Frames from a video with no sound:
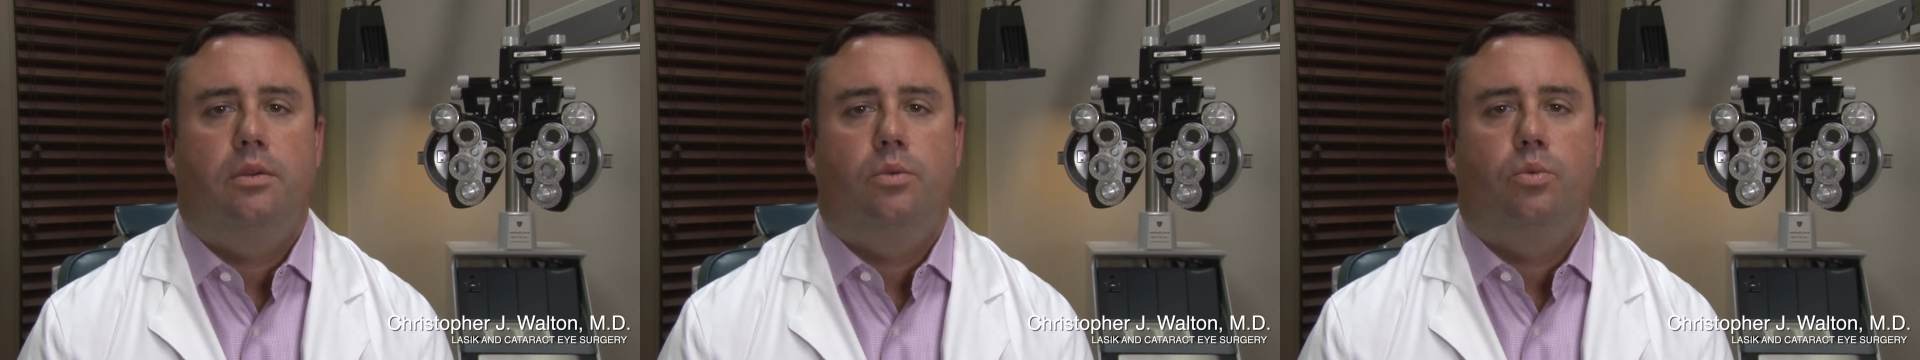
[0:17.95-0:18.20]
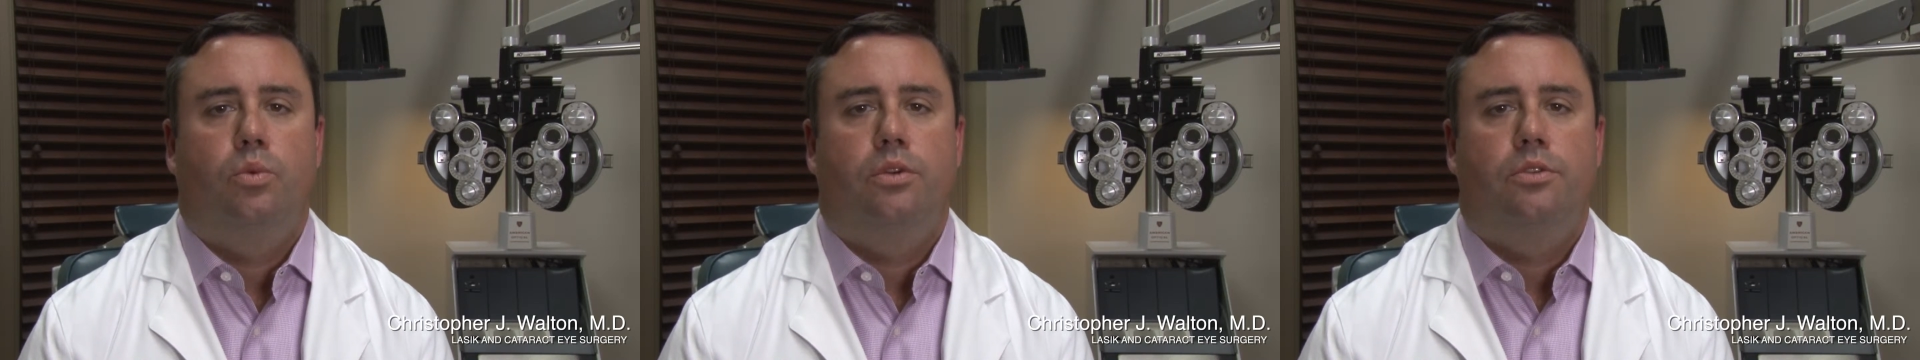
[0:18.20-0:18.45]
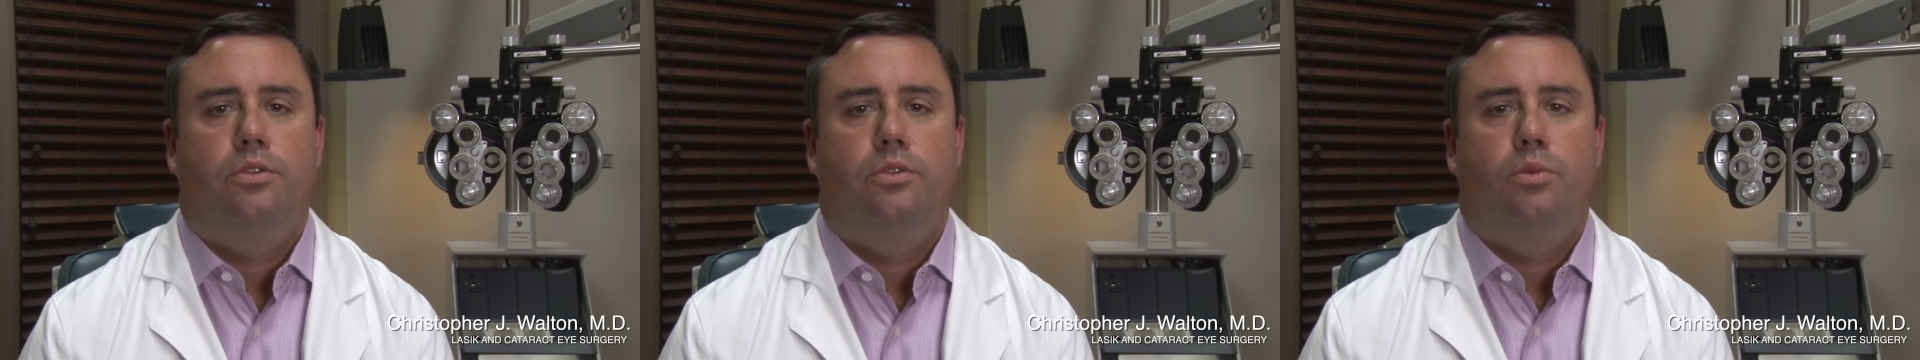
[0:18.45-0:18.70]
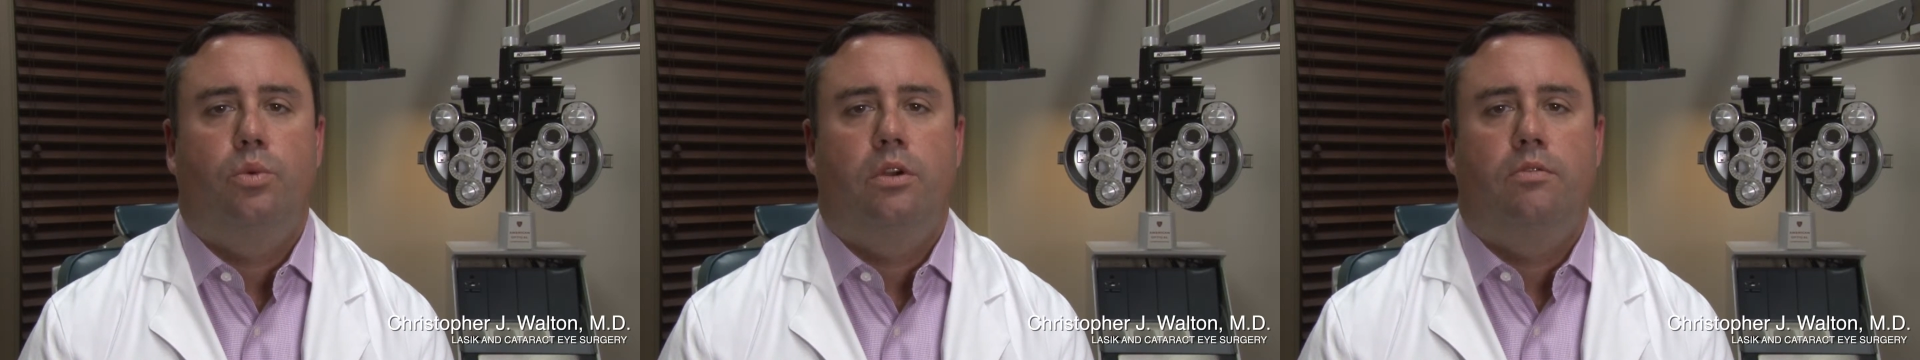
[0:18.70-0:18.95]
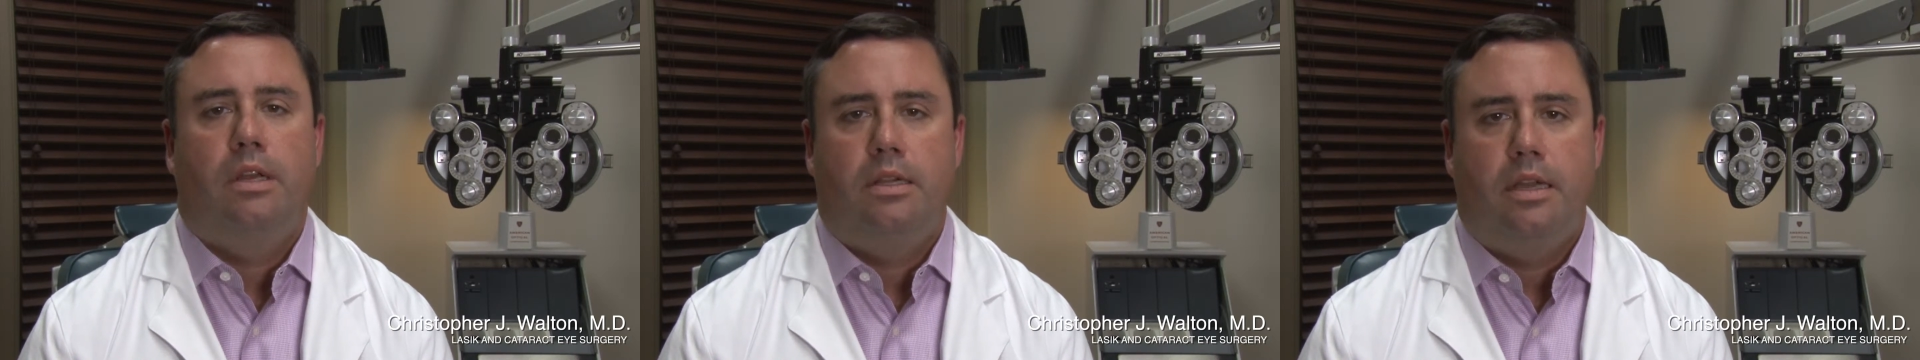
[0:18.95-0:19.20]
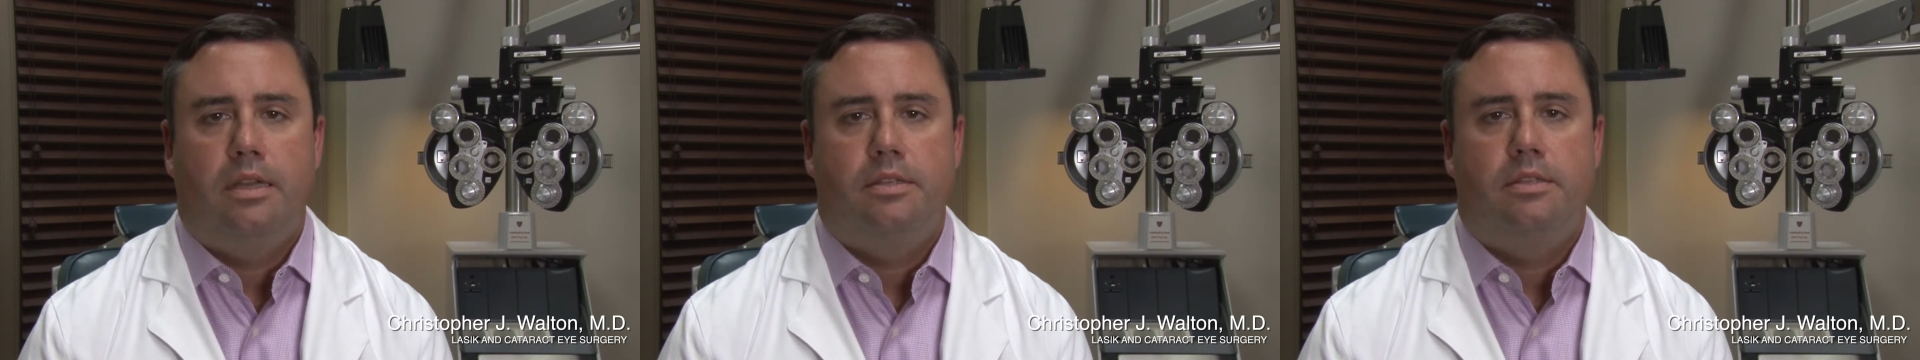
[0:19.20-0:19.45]
want to wear reading
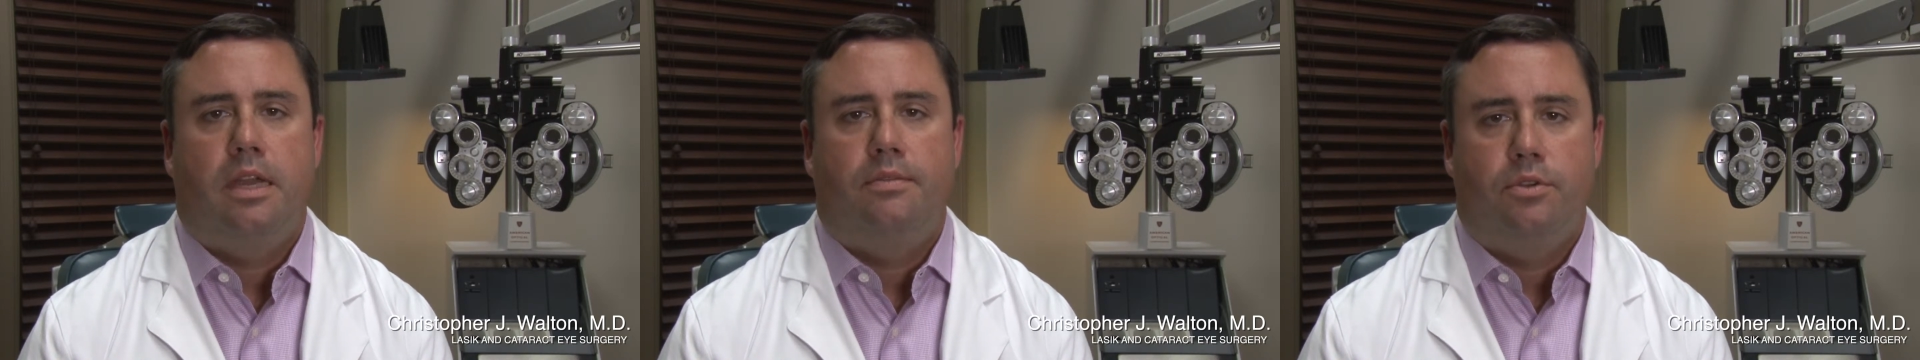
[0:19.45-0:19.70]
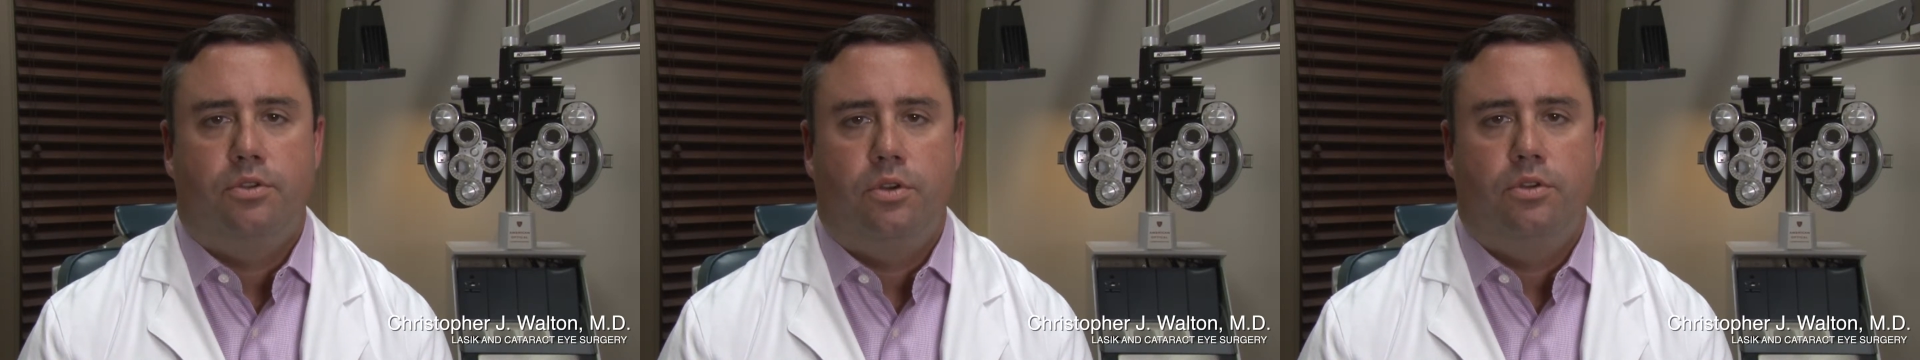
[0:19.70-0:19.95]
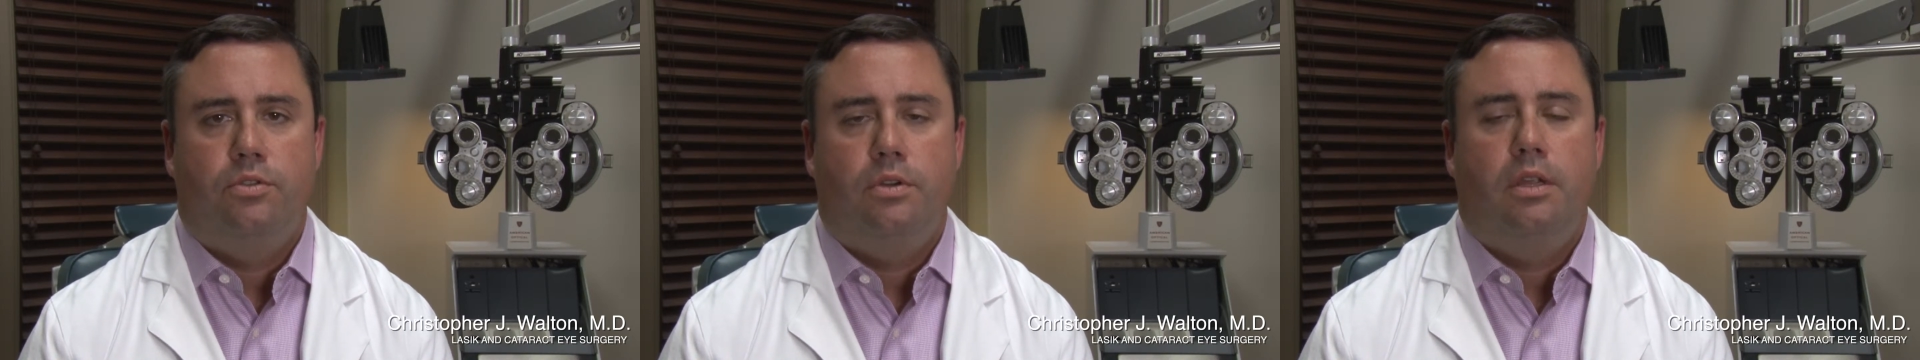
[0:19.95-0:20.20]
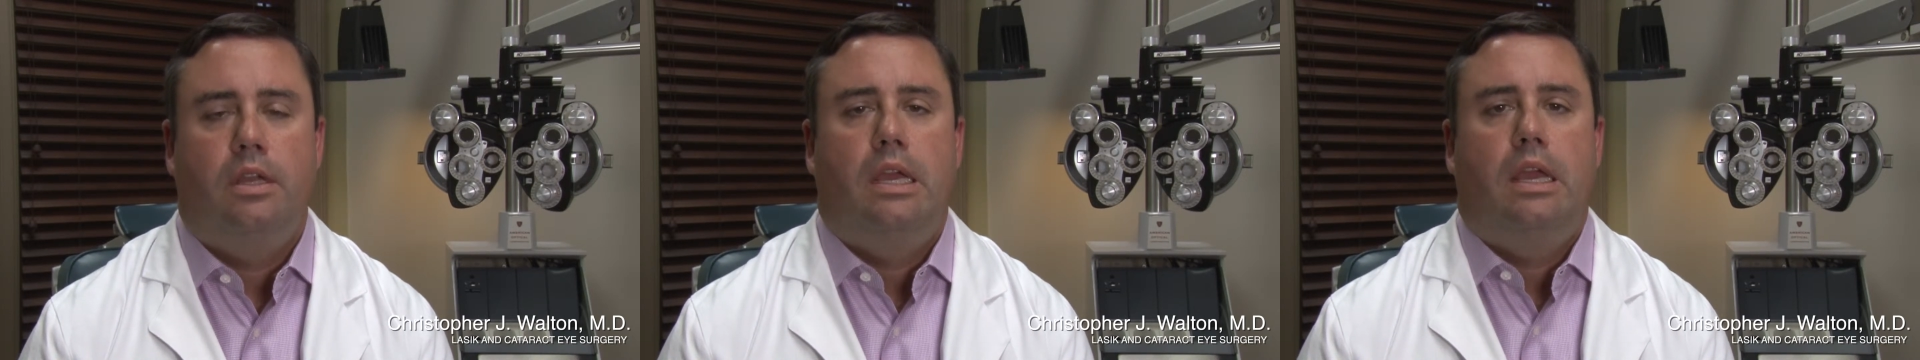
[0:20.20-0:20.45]
glasses after surgery